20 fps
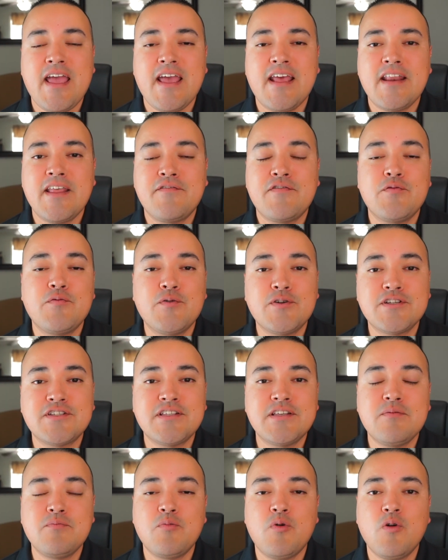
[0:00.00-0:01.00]
and if you want to
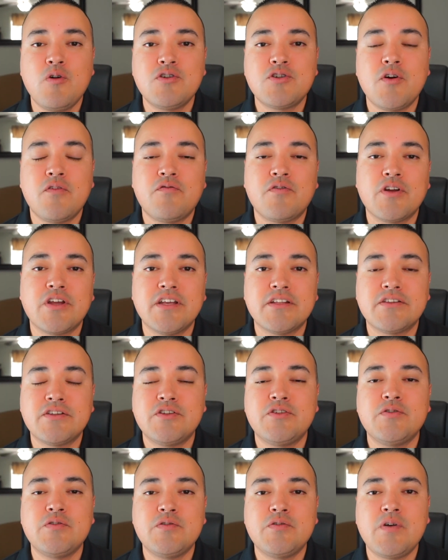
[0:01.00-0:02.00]
see more, don't forget
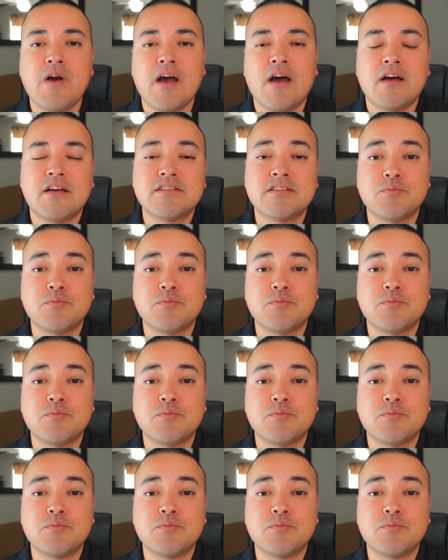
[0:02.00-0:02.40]
to uh,